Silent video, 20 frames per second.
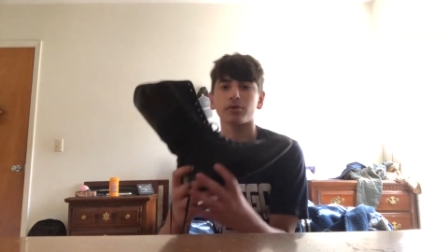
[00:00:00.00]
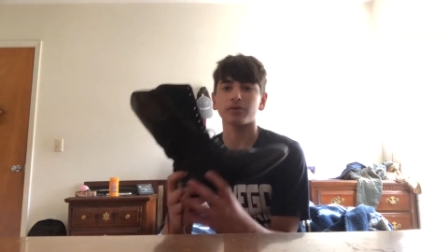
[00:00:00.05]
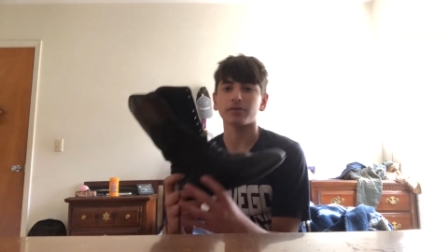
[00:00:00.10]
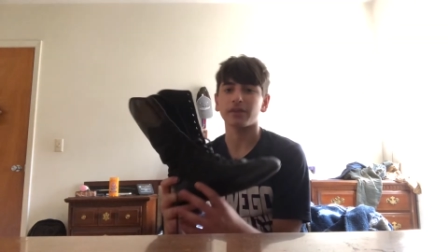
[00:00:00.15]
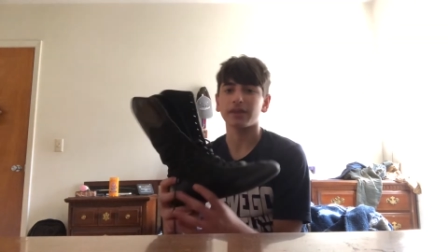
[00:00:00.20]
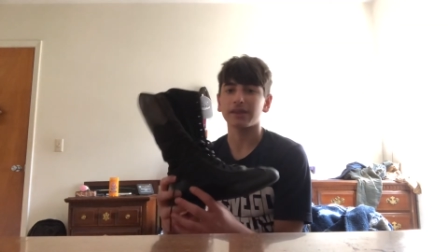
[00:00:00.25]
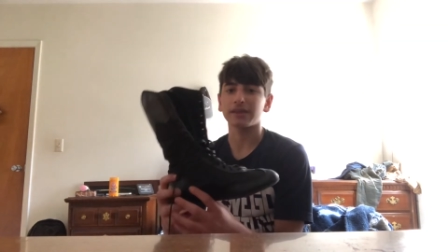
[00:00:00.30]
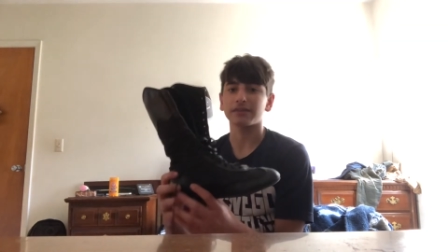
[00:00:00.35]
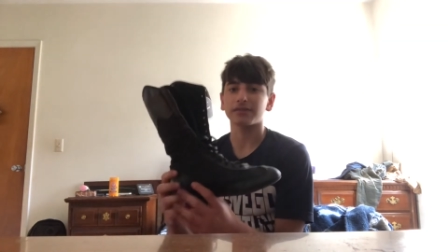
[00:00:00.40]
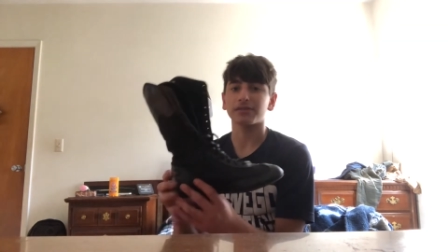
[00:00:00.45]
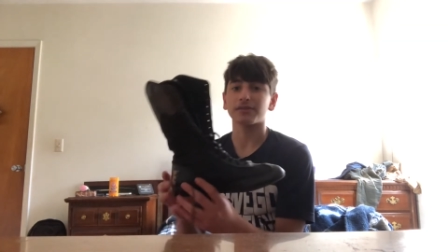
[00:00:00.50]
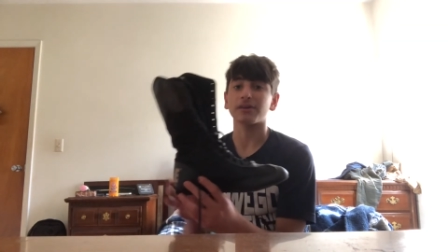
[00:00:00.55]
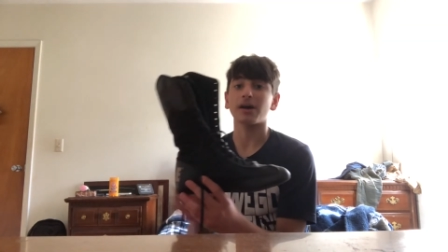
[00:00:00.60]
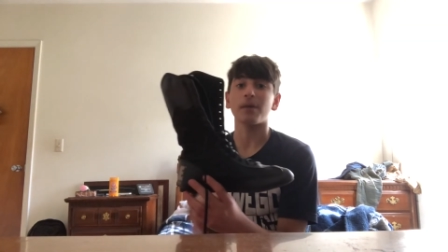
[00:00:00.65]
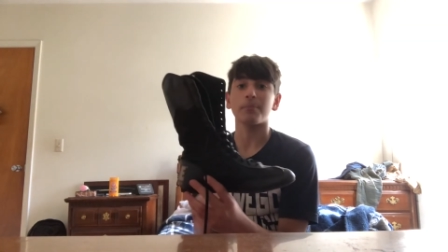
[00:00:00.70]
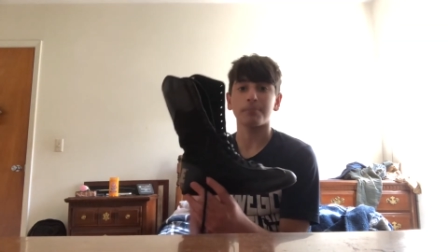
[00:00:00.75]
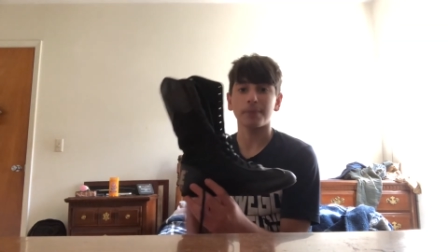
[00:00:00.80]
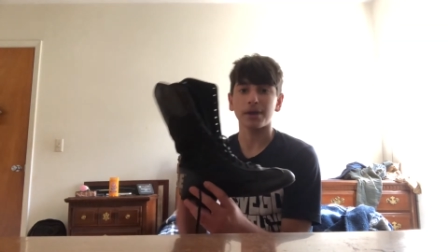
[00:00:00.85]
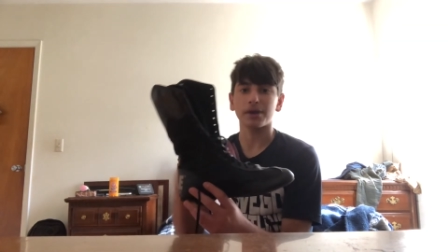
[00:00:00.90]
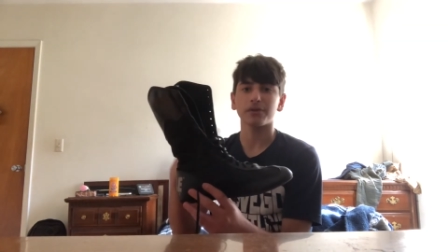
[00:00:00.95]
like they're not
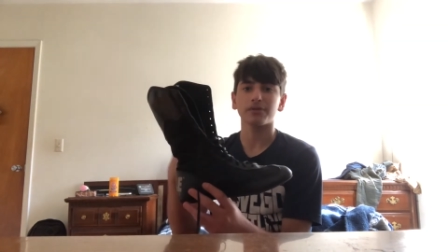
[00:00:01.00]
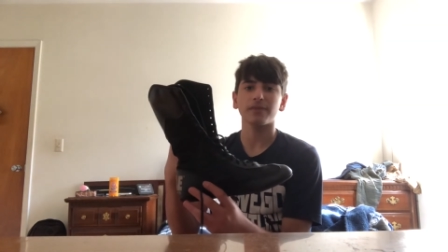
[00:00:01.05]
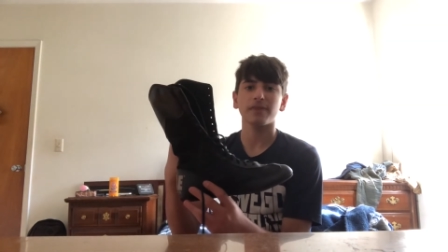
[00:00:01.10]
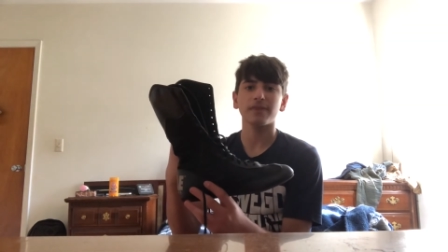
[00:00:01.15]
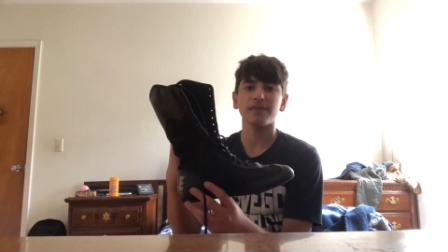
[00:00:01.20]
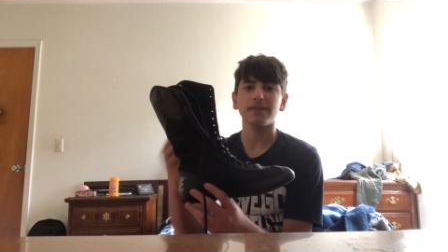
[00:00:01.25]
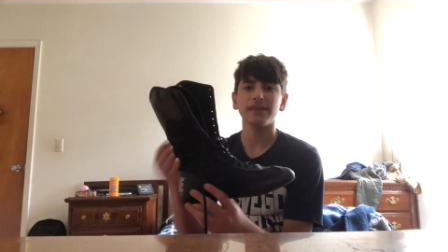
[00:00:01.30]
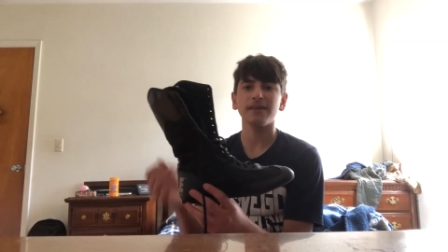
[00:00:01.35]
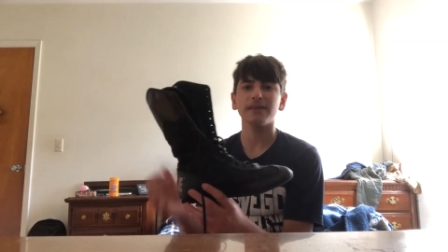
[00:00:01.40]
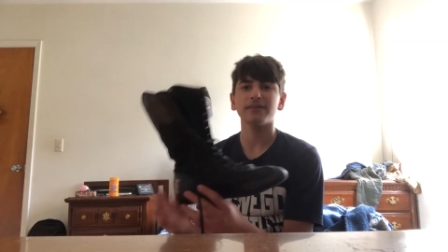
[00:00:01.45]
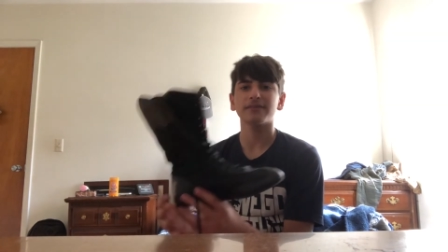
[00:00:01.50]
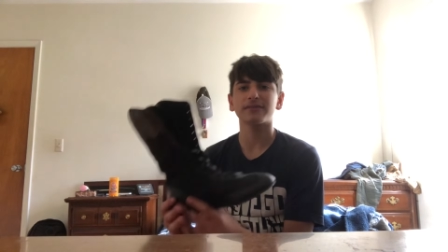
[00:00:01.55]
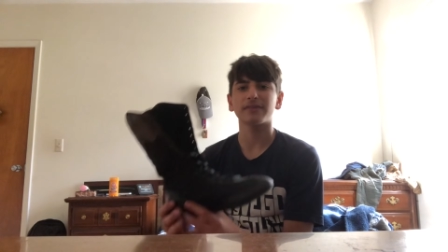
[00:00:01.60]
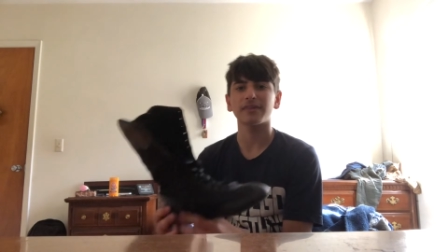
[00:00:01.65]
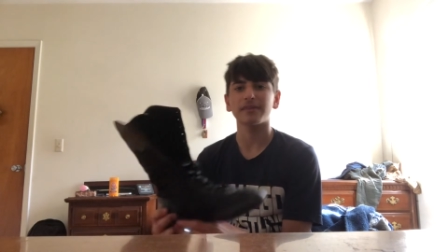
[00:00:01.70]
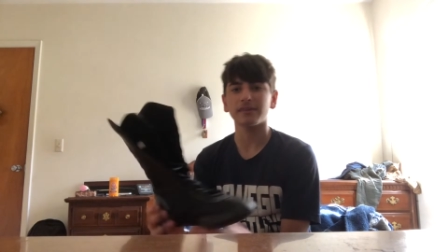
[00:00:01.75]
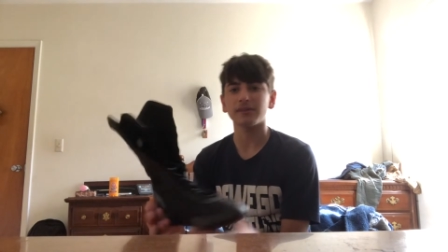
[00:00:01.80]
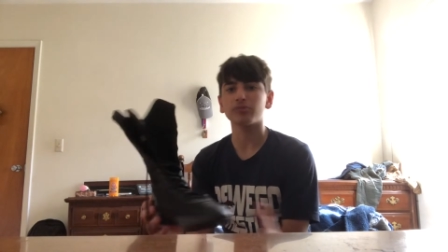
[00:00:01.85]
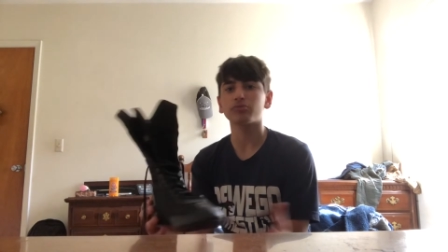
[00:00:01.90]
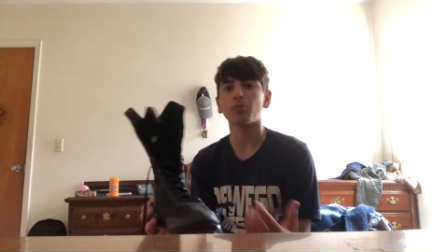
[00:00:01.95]
better than these, then
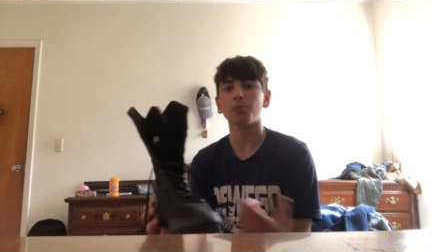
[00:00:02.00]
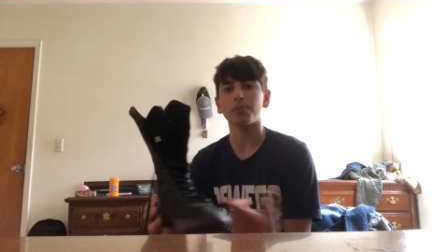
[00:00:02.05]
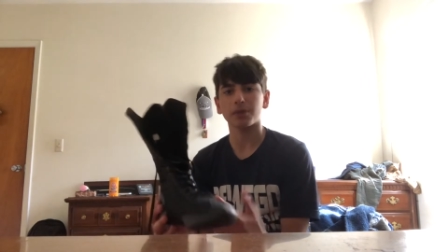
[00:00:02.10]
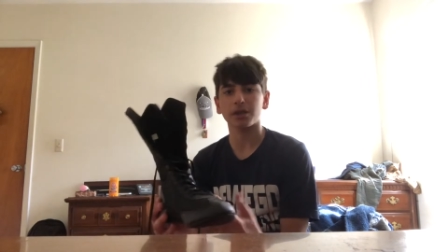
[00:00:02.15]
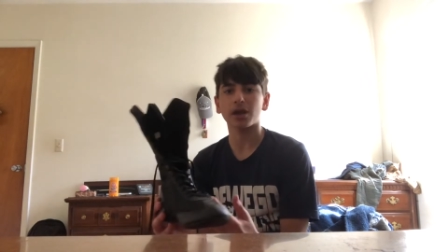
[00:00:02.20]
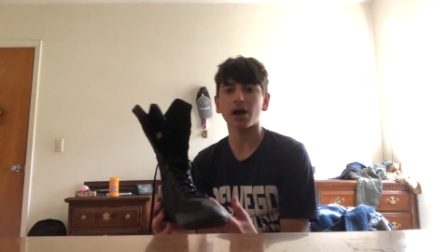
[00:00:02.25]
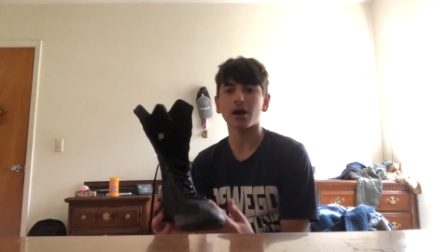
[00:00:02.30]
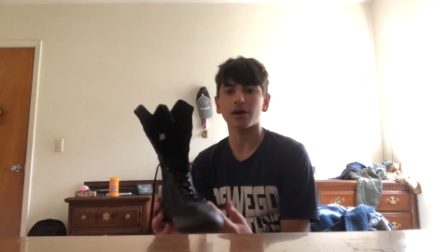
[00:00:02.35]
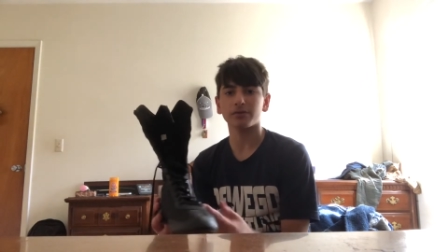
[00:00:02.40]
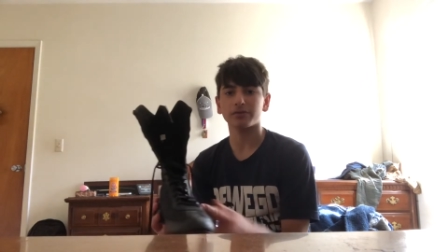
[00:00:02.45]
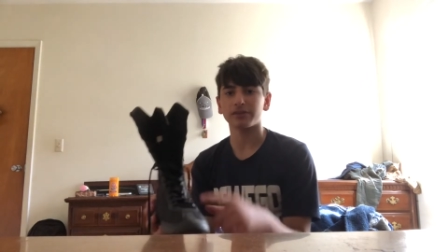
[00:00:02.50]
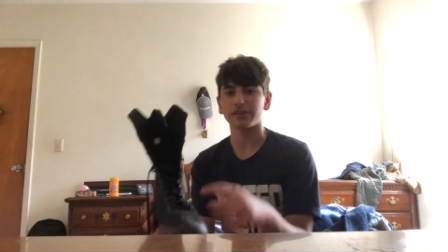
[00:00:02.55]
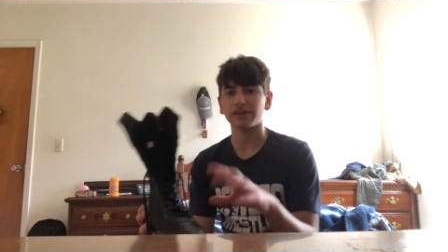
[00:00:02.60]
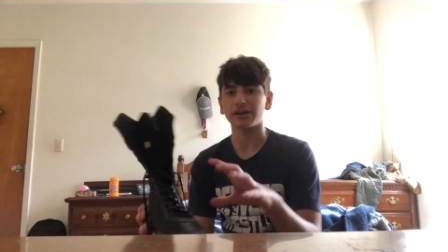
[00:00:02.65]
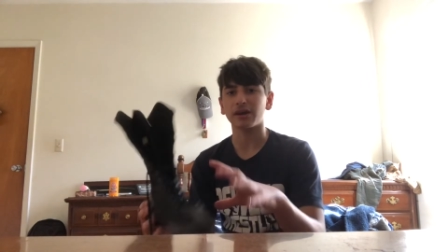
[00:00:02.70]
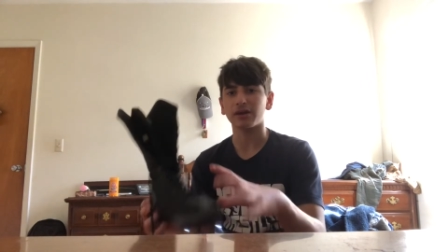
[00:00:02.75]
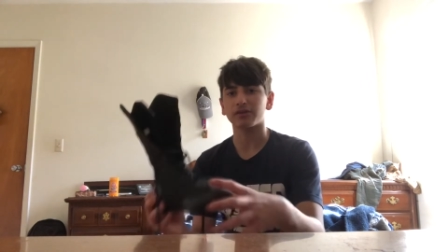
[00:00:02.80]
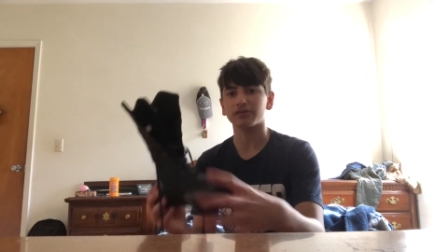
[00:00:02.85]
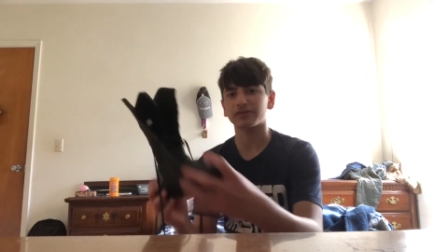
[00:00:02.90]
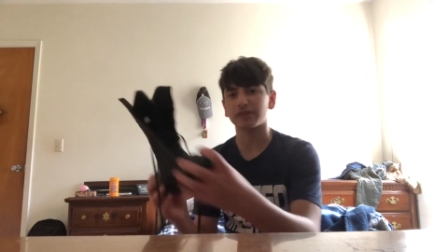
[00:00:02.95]
these will be, then
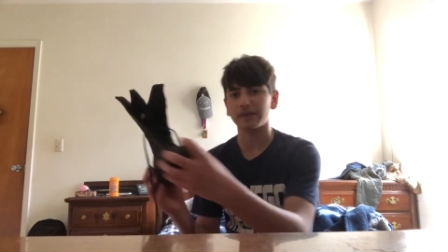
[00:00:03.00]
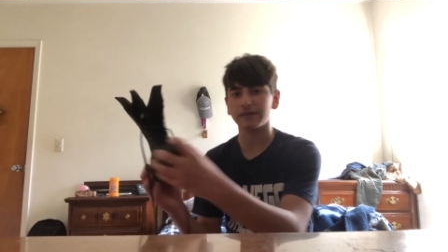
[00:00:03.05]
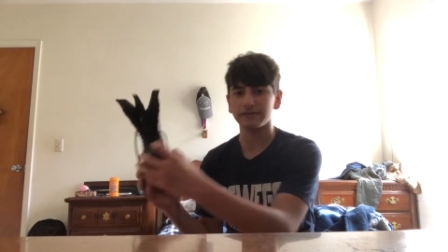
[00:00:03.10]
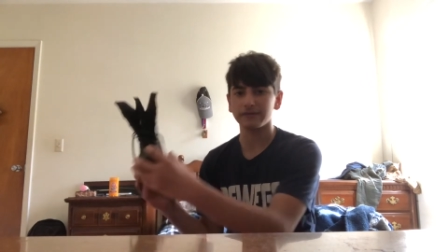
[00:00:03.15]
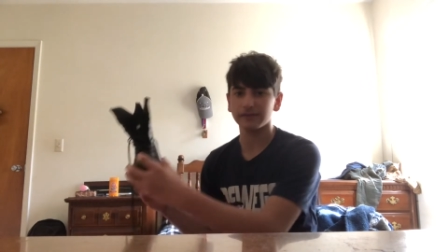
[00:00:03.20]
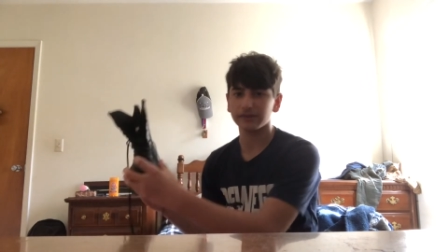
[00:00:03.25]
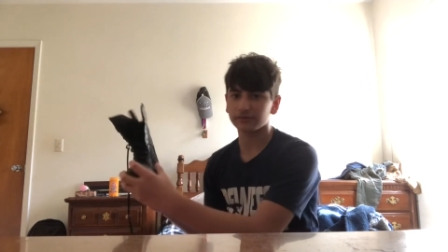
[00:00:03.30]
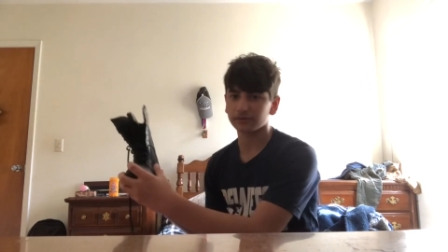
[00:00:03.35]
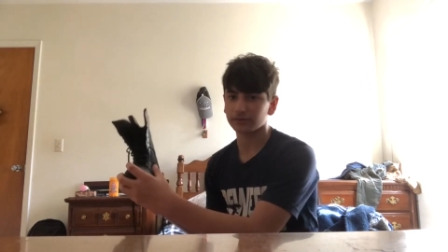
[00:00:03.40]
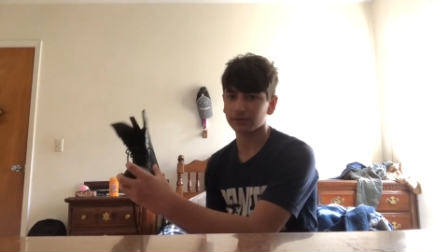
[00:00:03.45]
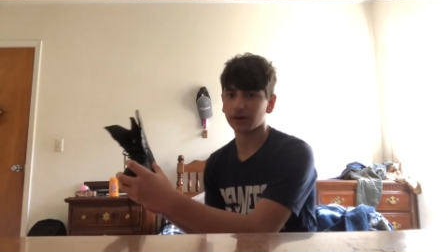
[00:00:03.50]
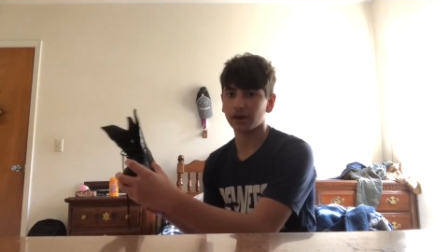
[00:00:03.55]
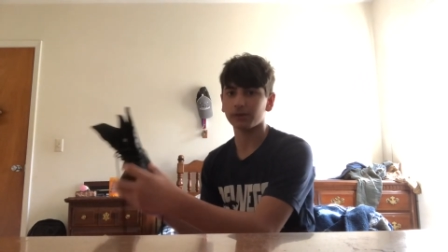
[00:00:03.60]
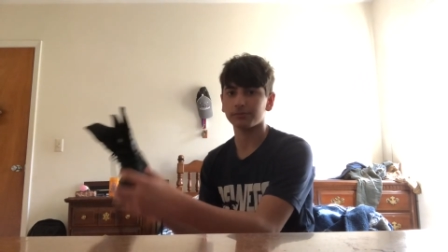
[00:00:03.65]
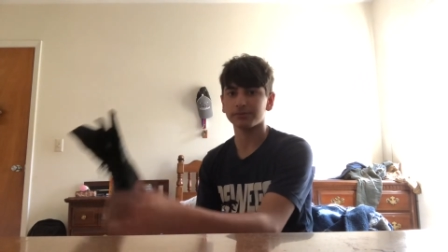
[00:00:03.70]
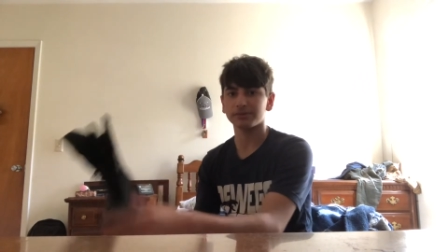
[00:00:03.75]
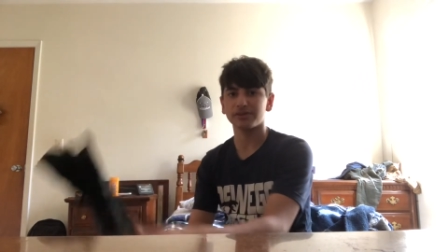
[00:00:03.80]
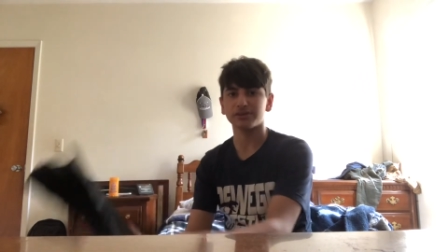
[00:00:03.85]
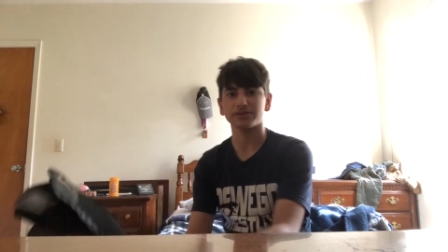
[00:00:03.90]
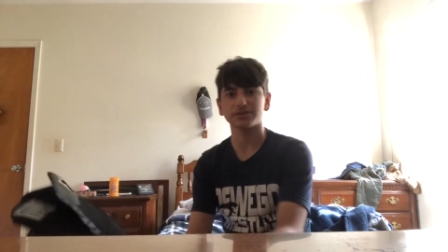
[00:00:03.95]
I'll save these for
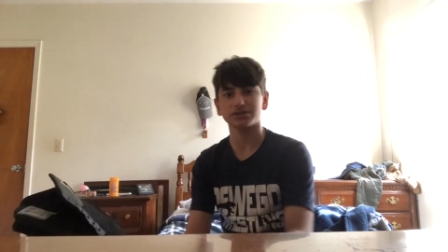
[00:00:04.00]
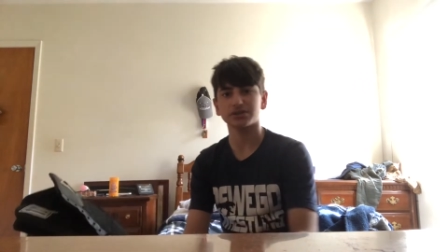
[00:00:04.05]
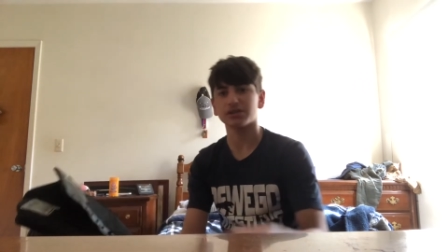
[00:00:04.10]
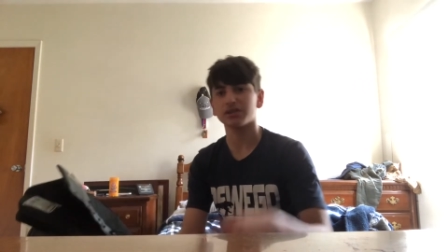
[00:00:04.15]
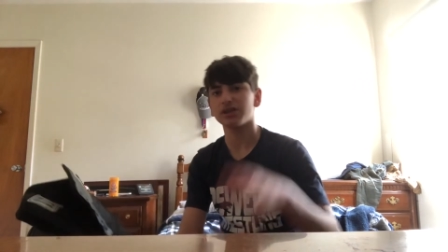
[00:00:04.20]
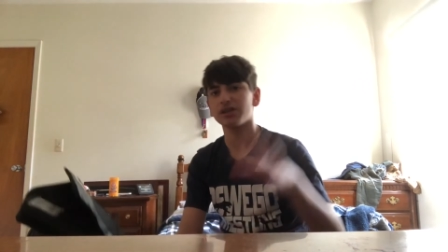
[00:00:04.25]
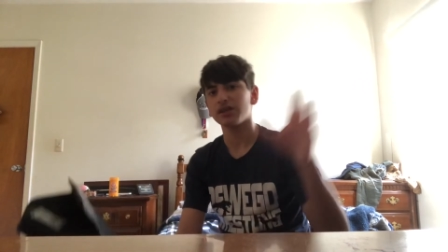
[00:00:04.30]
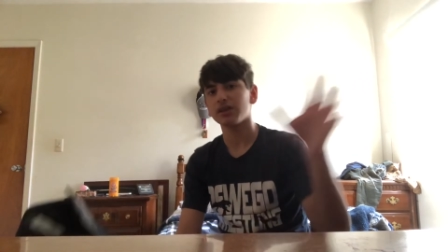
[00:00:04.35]
competition,